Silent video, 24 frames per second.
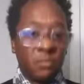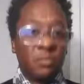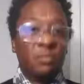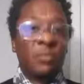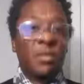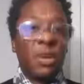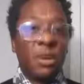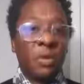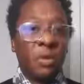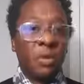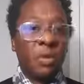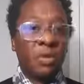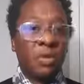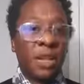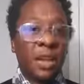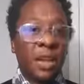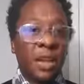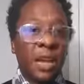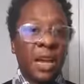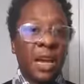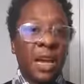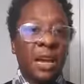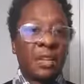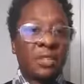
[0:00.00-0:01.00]
Hit me with that
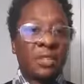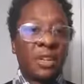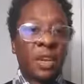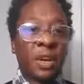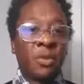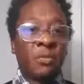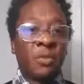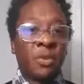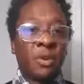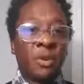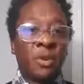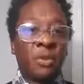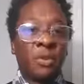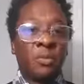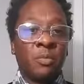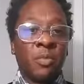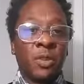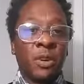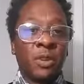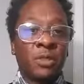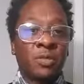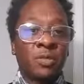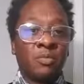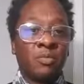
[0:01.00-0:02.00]
Cash App, a hundred
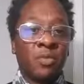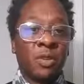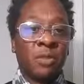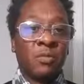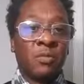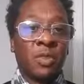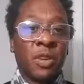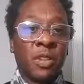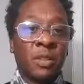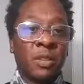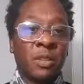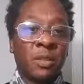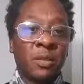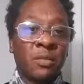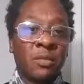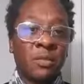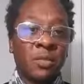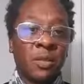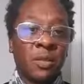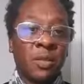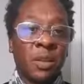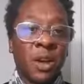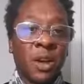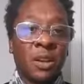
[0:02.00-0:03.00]
bucks, one fifty,
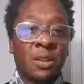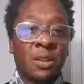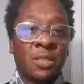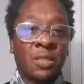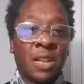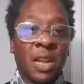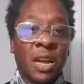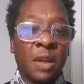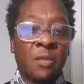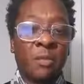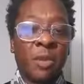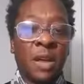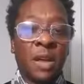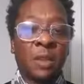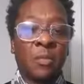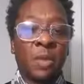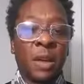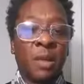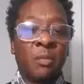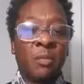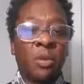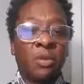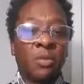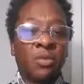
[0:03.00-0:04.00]
dollar sign Black Man
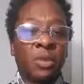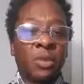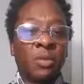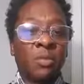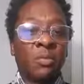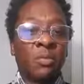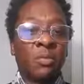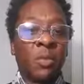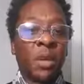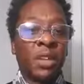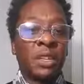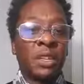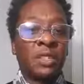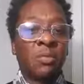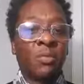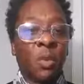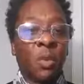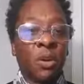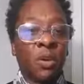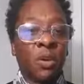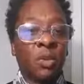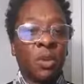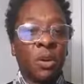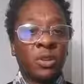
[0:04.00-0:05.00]
Mojo, and it's
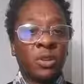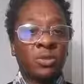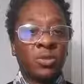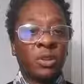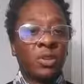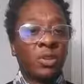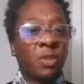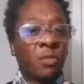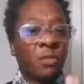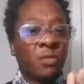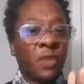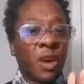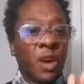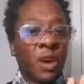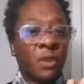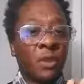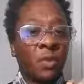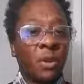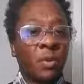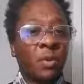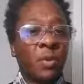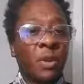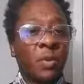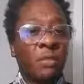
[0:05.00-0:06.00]
one question, no
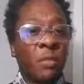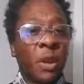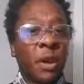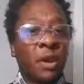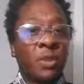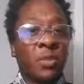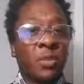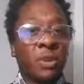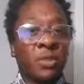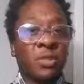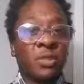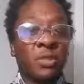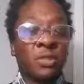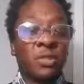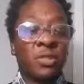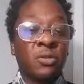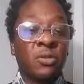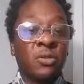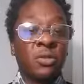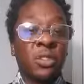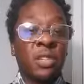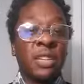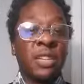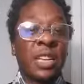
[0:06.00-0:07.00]
follow-up. And my questions are
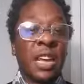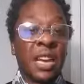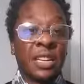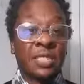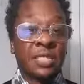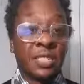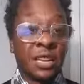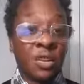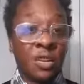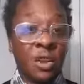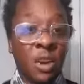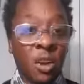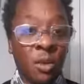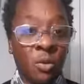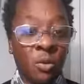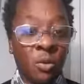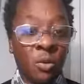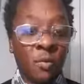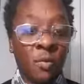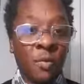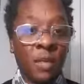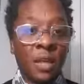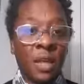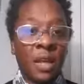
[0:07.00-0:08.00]
usually yes and no.
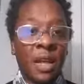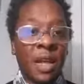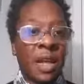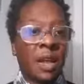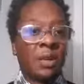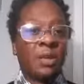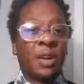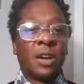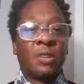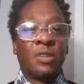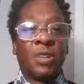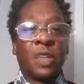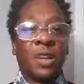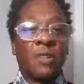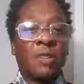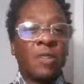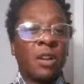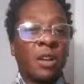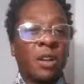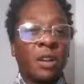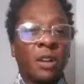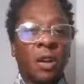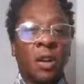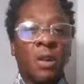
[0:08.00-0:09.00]
I don't have to give
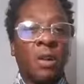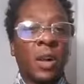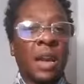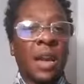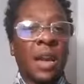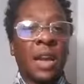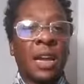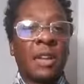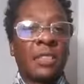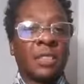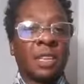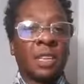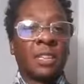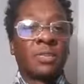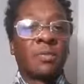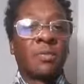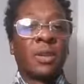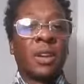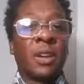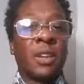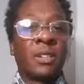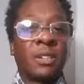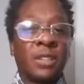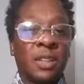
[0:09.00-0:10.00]
you a long-ass
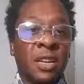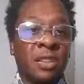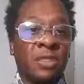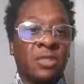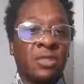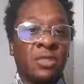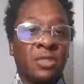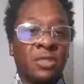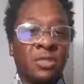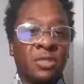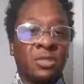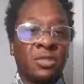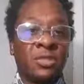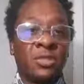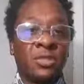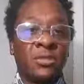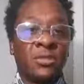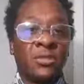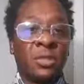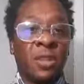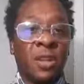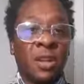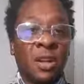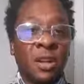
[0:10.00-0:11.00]
explanation that turns into
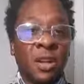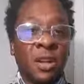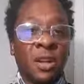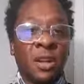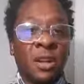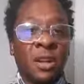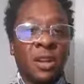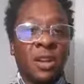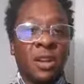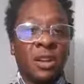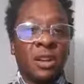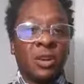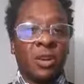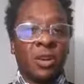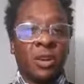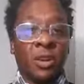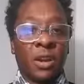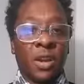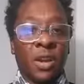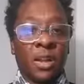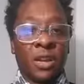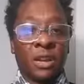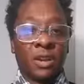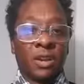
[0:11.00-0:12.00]
an
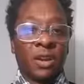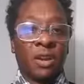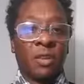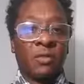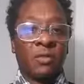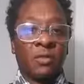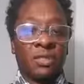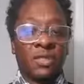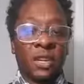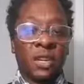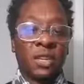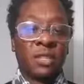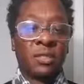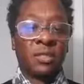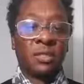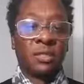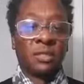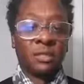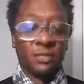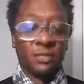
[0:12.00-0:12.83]
elongated conversation.